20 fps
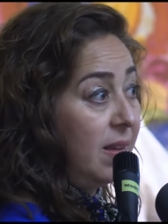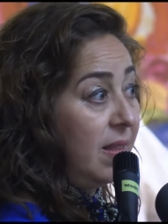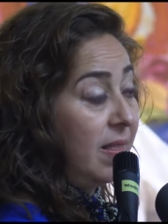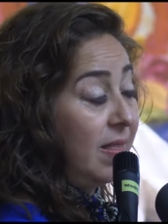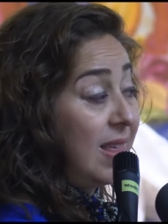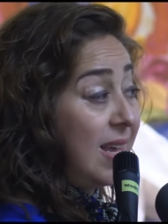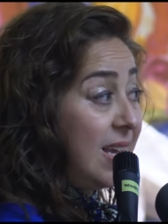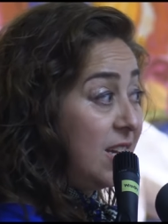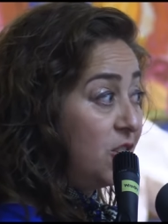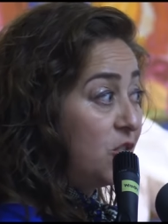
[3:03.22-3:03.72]

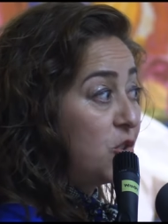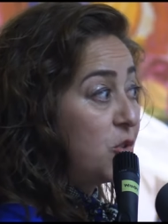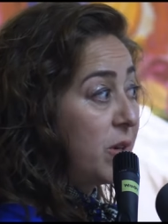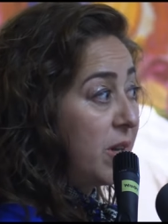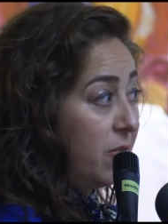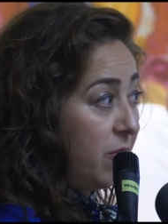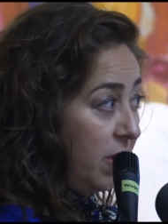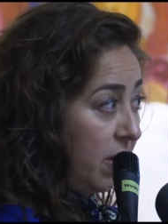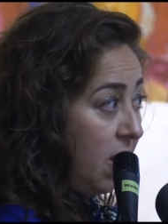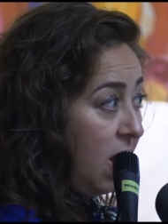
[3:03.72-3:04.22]
the history
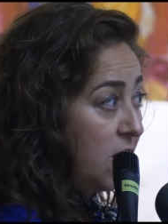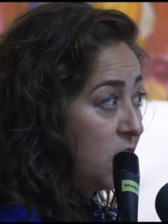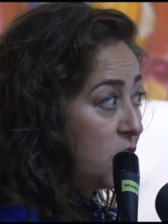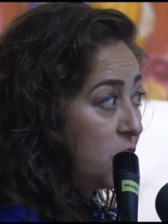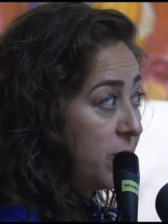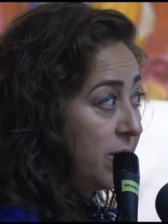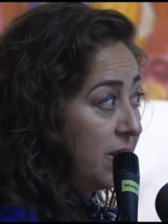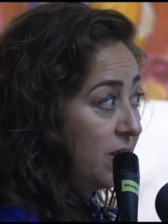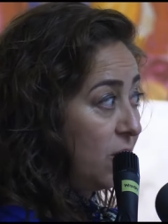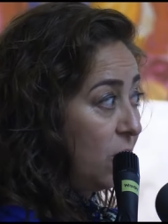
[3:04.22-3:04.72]
of the
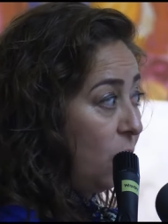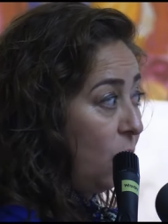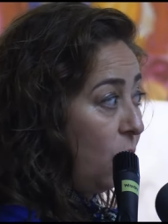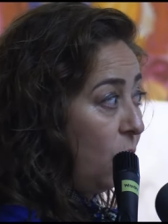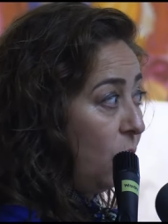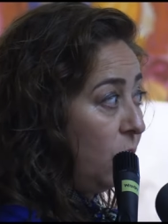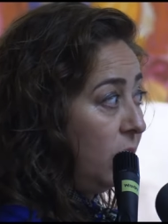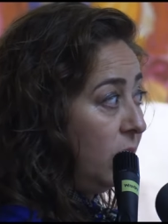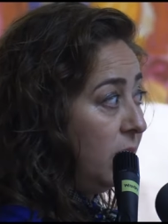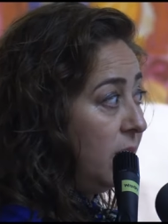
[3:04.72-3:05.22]
country as a
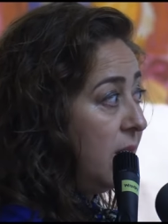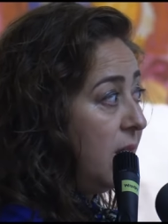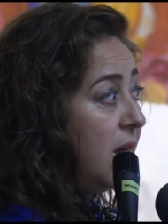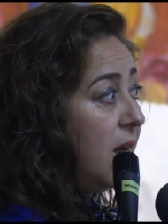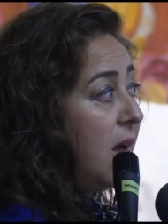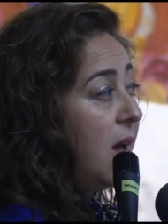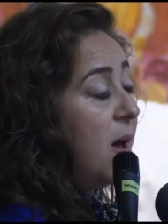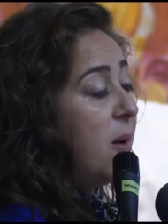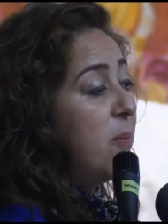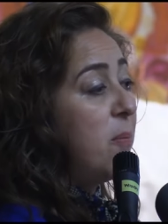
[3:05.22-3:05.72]
whole,
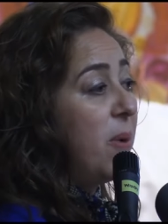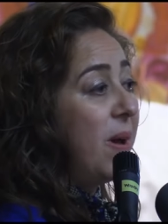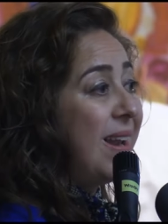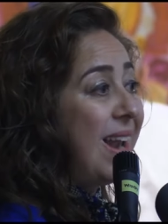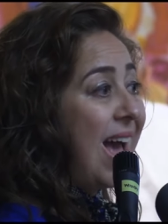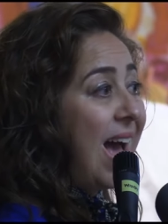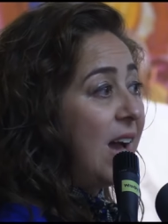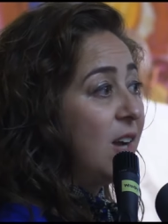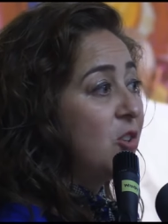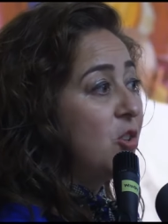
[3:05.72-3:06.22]
but
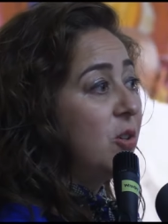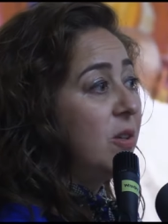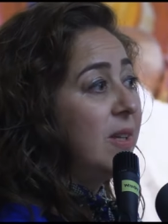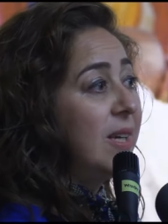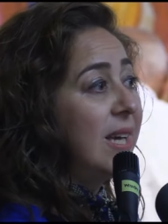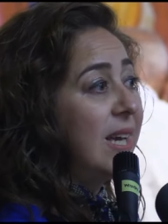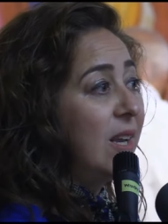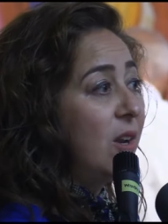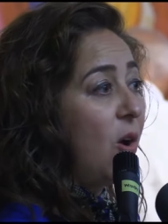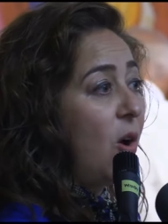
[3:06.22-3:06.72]

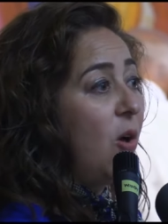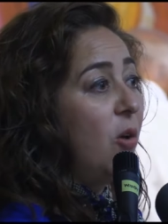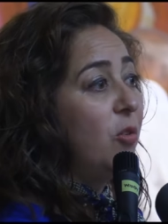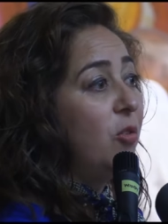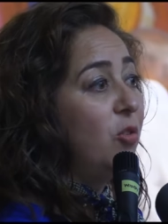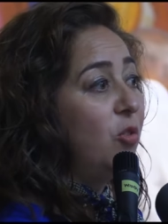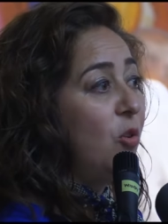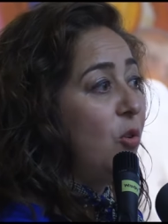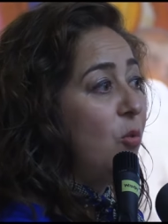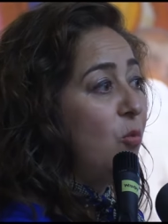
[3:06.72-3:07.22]
actually it
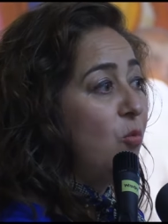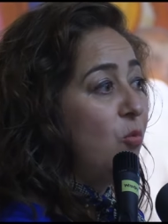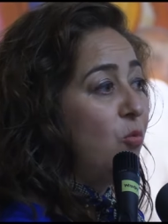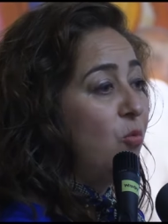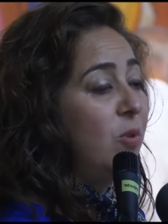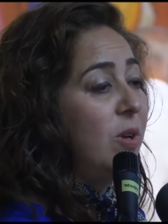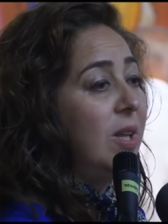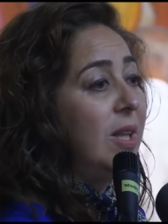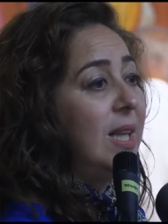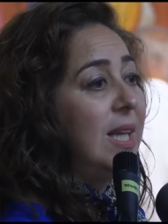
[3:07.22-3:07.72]
also
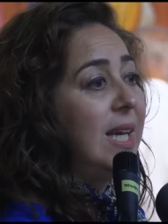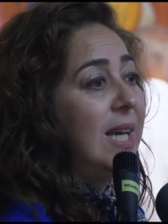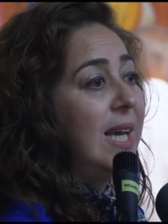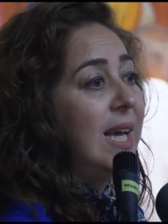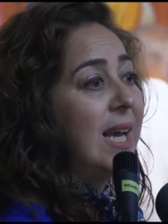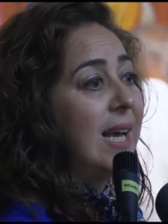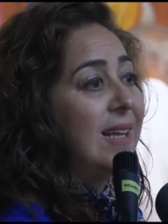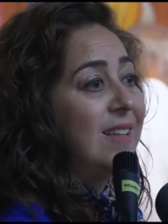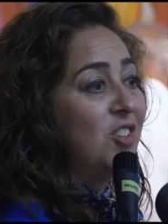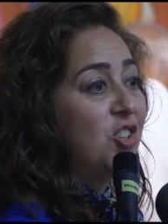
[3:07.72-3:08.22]
really
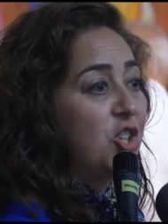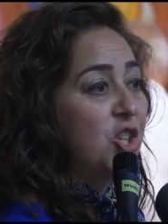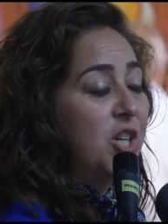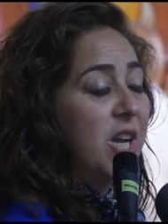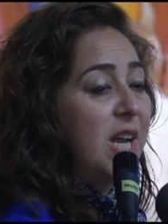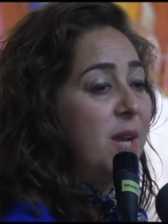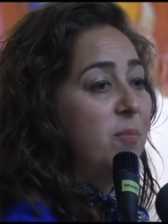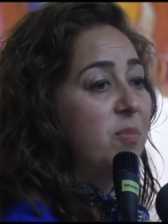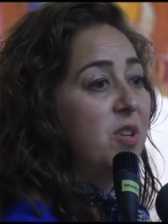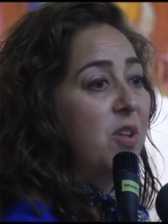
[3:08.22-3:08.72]
has
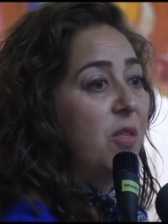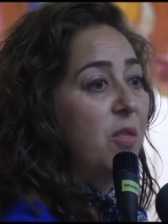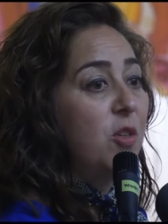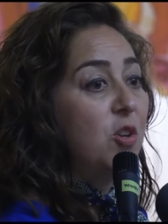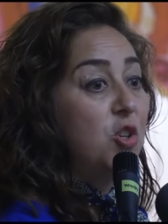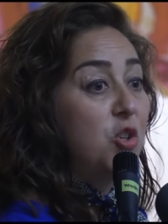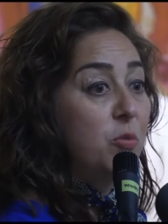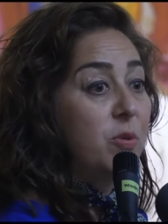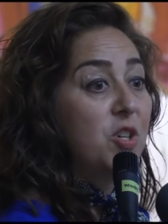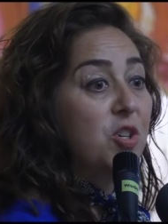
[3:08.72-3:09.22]
shaped the
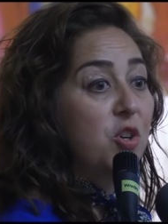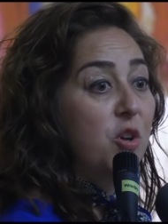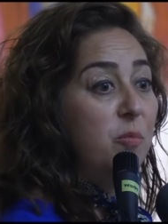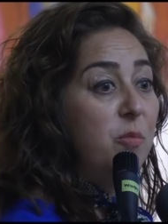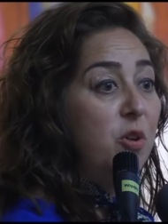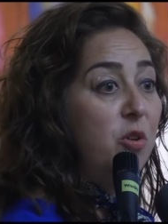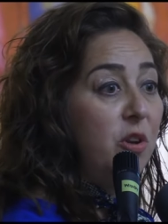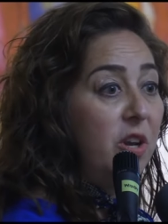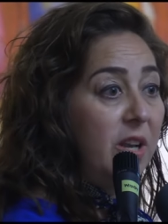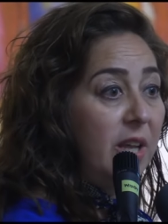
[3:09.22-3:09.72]
Jewish
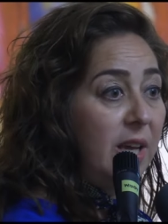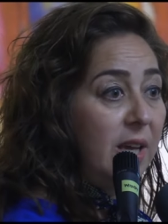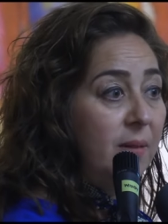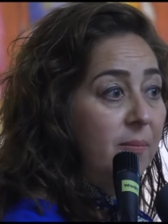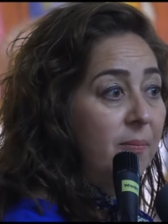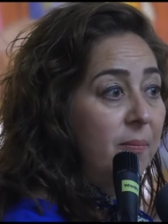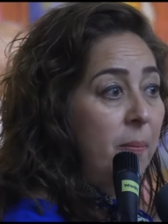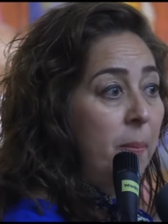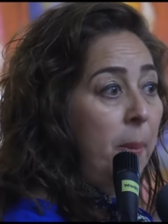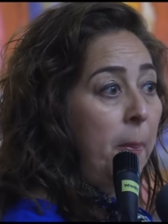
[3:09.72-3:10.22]
community
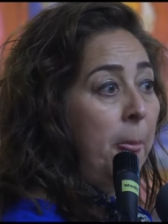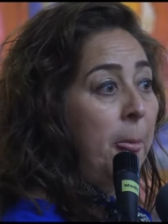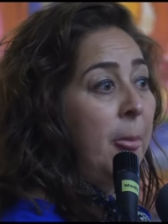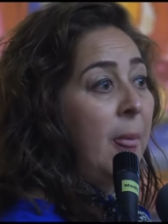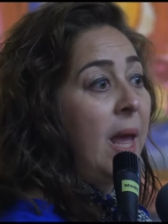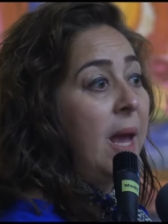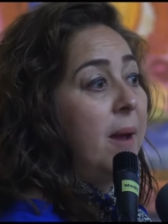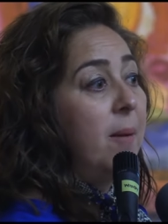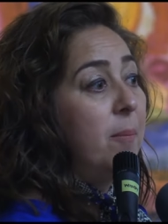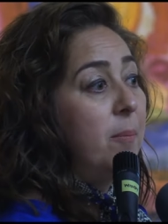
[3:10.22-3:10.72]

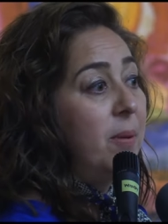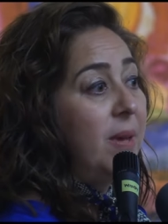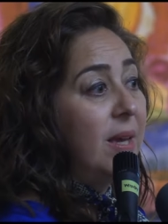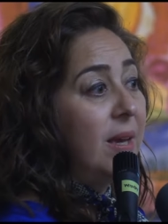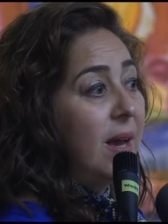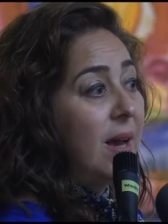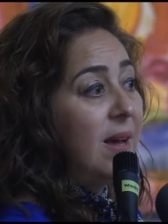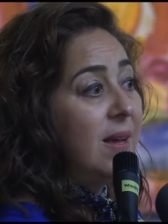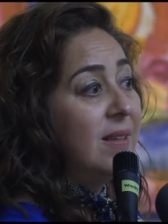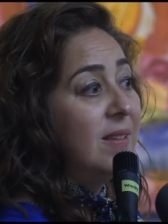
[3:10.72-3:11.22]

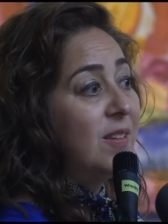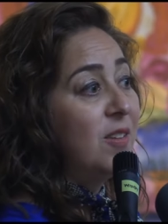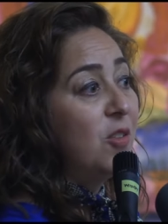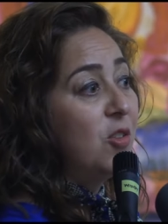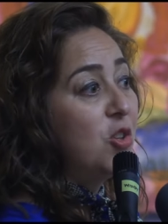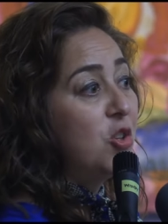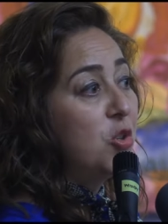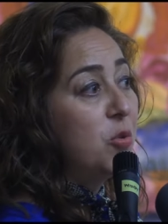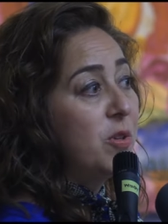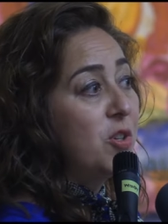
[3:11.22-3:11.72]
because
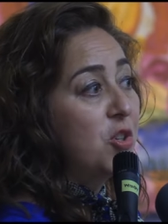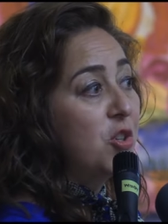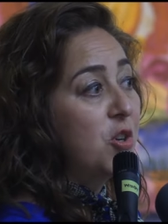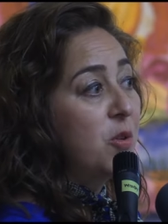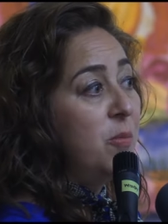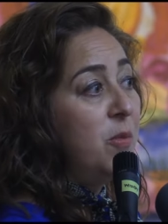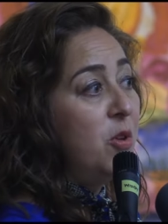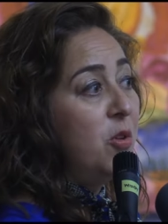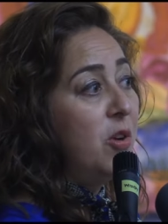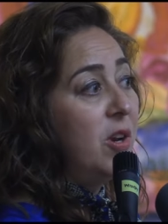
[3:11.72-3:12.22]
the Jewish
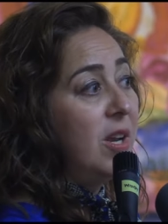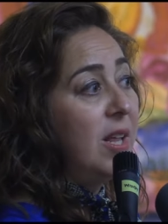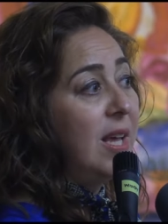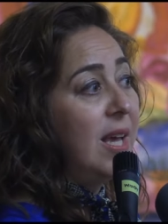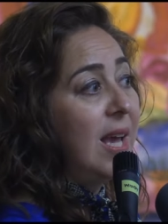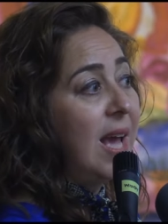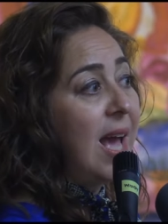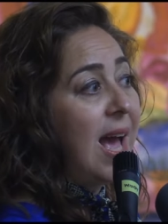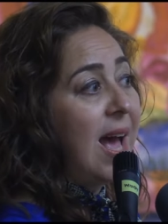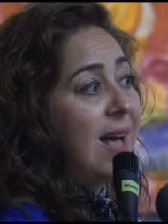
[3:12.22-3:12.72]

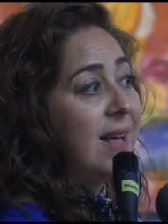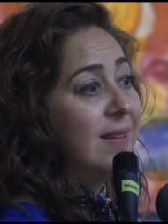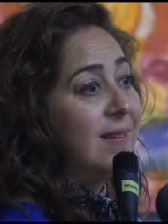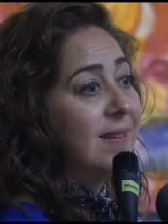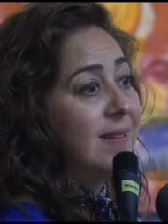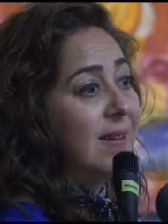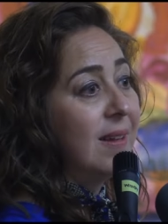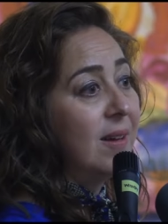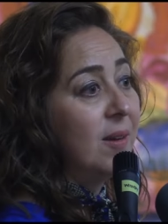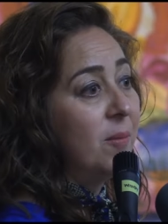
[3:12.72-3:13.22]
community
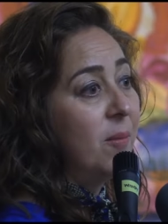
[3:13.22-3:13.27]
has